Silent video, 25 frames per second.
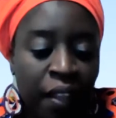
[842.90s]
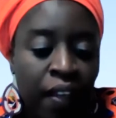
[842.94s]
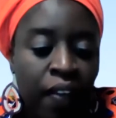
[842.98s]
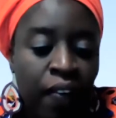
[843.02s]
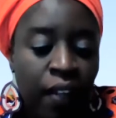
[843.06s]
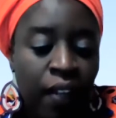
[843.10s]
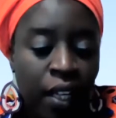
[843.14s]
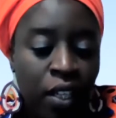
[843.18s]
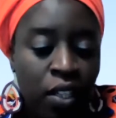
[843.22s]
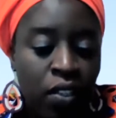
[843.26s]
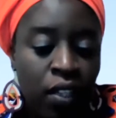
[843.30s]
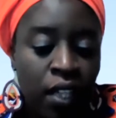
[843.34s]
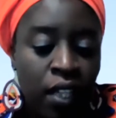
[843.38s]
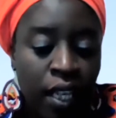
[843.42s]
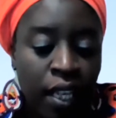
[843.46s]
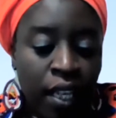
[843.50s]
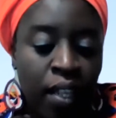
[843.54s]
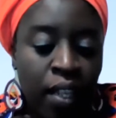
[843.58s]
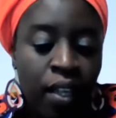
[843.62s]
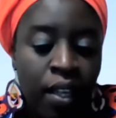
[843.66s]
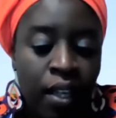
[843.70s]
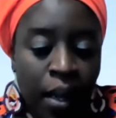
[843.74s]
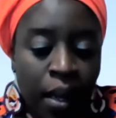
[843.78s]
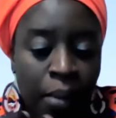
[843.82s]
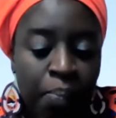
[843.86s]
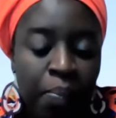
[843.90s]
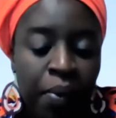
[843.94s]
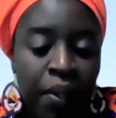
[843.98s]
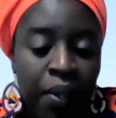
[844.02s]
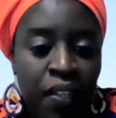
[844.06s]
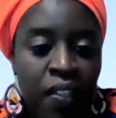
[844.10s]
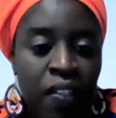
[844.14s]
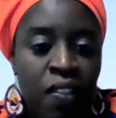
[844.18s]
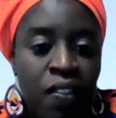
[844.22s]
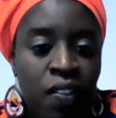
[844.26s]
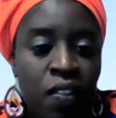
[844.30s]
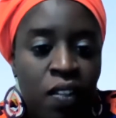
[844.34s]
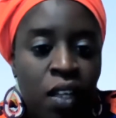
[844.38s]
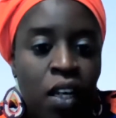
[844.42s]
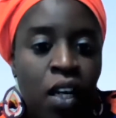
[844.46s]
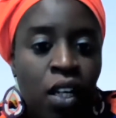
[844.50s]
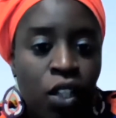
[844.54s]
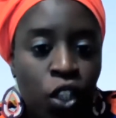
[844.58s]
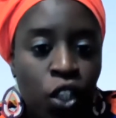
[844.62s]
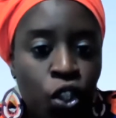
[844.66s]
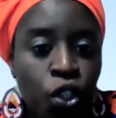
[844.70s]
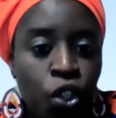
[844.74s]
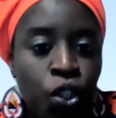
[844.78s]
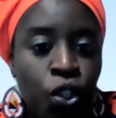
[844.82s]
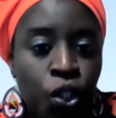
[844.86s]
think that today companies
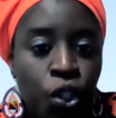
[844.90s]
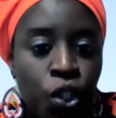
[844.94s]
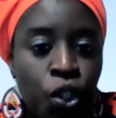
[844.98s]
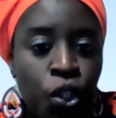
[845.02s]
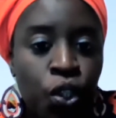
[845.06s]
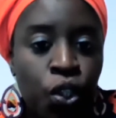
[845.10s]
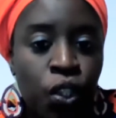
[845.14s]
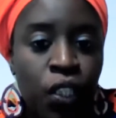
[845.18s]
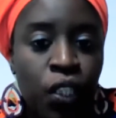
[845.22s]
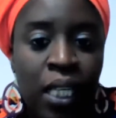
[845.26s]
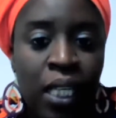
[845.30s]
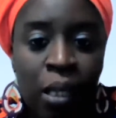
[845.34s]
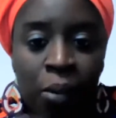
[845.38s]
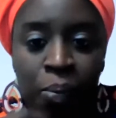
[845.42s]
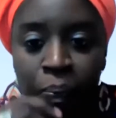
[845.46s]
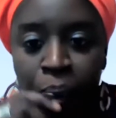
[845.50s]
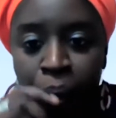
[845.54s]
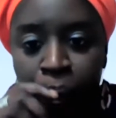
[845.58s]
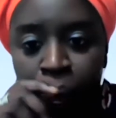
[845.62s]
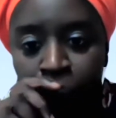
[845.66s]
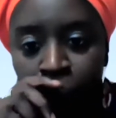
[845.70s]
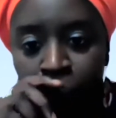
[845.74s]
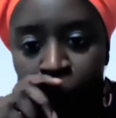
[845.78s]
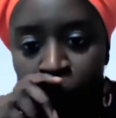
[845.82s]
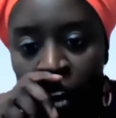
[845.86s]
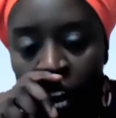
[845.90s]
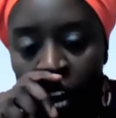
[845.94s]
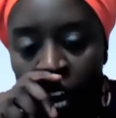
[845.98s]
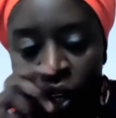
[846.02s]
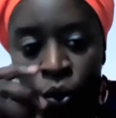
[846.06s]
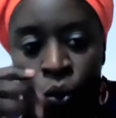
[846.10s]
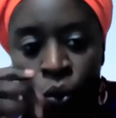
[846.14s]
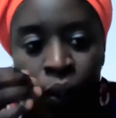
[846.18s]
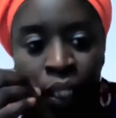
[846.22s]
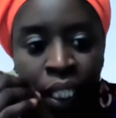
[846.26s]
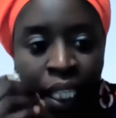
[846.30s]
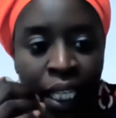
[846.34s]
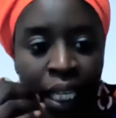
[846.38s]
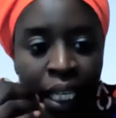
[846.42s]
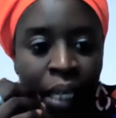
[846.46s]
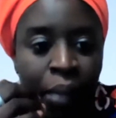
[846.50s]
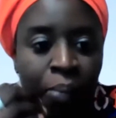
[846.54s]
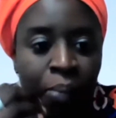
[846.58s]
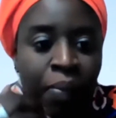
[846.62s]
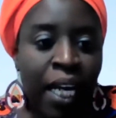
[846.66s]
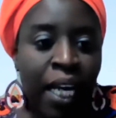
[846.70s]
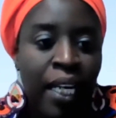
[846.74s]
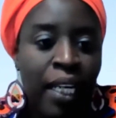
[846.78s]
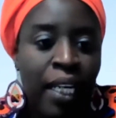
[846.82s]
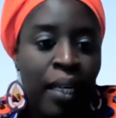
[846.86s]
should not only
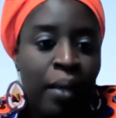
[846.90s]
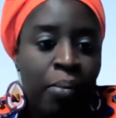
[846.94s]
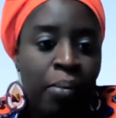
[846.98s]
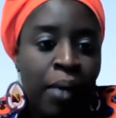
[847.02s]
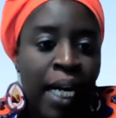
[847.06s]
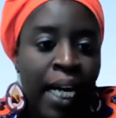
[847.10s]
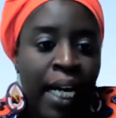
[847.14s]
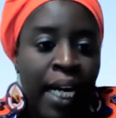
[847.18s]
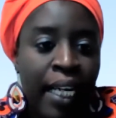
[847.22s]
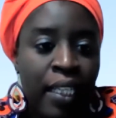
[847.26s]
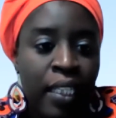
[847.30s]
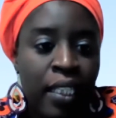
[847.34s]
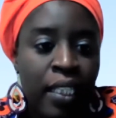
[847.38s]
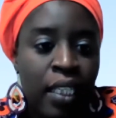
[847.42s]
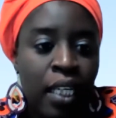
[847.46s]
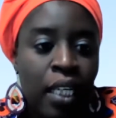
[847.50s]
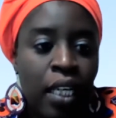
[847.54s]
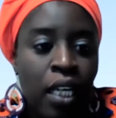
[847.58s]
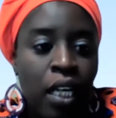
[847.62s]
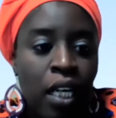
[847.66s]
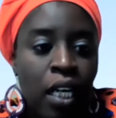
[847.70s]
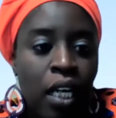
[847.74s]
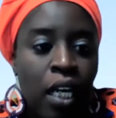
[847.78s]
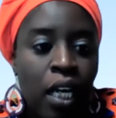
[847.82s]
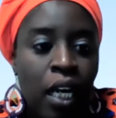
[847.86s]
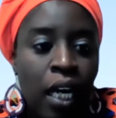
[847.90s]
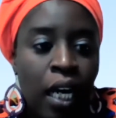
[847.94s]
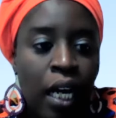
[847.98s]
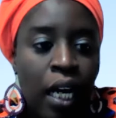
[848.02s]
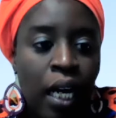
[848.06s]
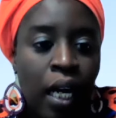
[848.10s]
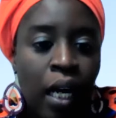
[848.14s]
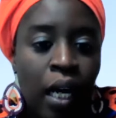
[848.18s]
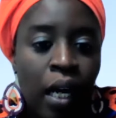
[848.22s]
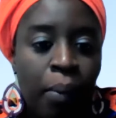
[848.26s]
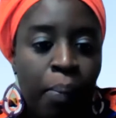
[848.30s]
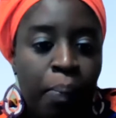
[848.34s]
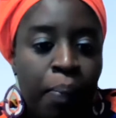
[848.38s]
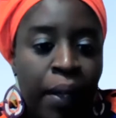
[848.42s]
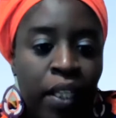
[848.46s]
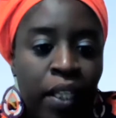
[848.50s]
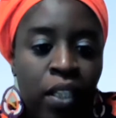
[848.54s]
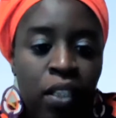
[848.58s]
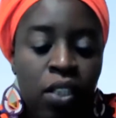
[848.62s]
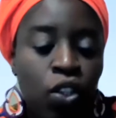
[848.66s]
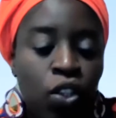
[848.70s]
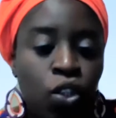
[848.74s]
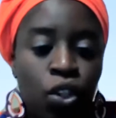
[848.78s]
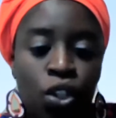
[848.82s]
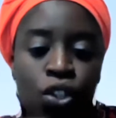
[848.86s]
keep that in mind,
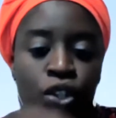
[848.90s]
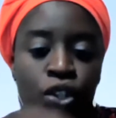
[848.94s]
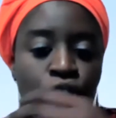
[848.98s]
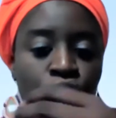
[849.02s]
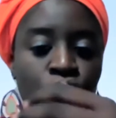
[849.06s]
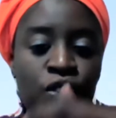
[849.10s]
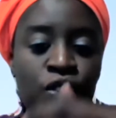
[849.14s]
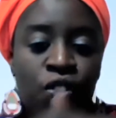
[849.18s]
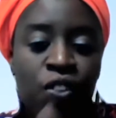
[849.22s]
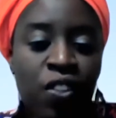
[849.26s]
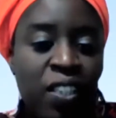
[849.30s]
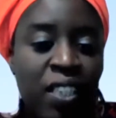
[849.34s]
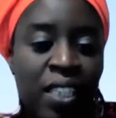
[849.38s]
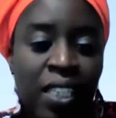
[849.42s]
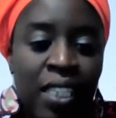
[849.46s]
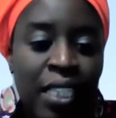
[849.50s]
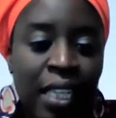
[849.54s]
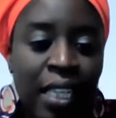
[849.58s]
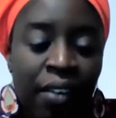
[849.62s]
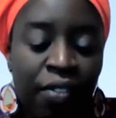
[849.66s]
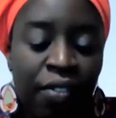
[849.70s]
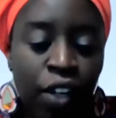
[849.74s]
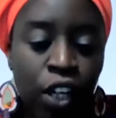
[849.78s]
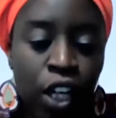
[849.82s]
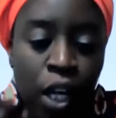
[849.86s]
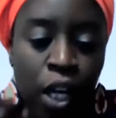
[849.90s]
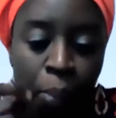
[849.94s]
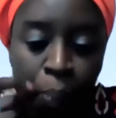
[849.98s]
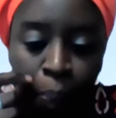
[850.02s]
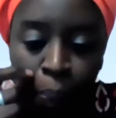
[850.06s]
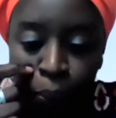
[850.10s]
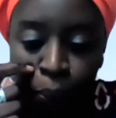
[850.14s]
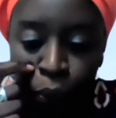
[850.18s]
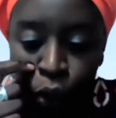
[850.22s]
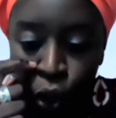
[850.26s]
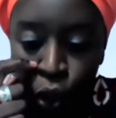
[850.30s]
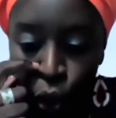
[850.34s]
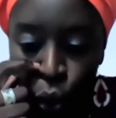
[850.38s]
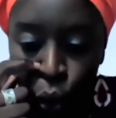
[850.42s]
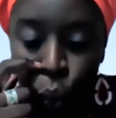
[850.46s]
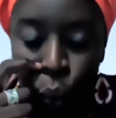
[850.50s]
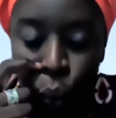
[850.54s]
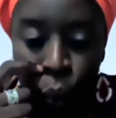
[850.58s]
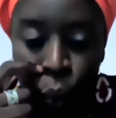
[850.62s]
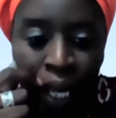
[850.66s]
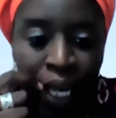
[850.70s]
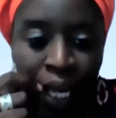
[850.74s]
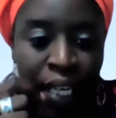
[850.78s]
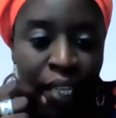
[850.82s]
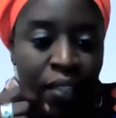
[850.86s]
but just develop new
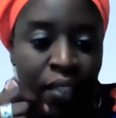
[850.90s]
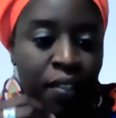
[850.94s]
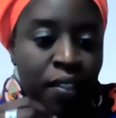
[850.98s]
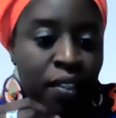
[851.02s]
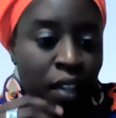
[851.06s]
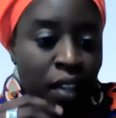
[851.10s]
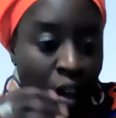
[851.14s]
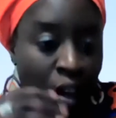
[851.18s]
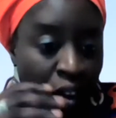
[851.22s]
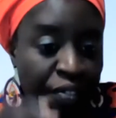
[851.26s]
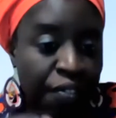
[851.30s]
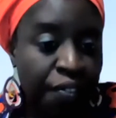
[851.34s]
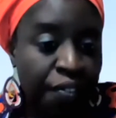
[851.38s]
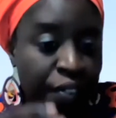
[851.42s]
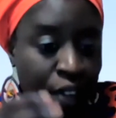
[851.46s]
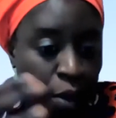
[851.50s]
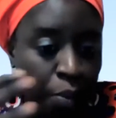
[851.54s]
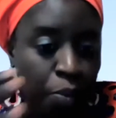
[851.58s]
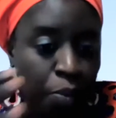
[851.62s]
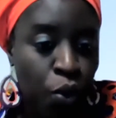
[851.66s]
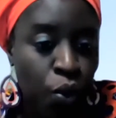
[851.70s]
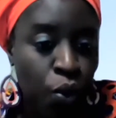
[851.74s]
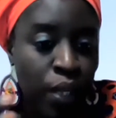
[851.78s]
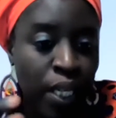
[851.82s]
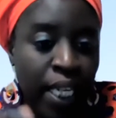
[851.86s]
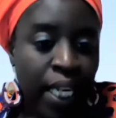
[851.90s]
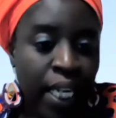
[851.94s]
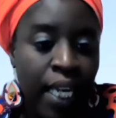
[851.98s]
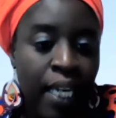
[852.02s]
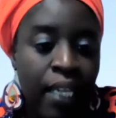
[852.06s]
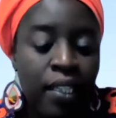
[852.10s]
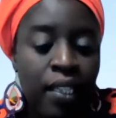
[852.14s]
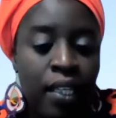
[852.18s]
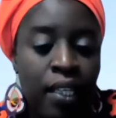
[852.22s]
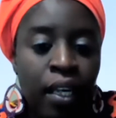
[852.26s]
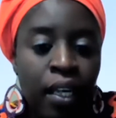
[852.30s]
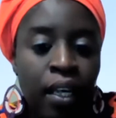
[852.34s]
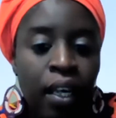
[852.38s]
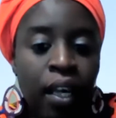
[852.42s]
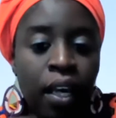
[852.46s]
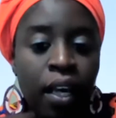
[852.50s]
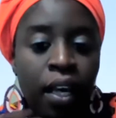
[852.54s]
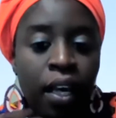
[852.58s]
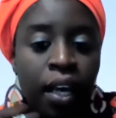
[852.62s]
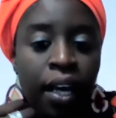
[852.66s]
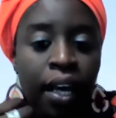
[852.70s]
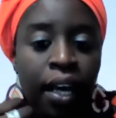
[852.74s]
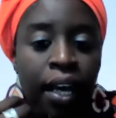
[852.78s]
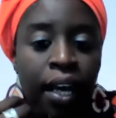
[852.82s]
ways of communicating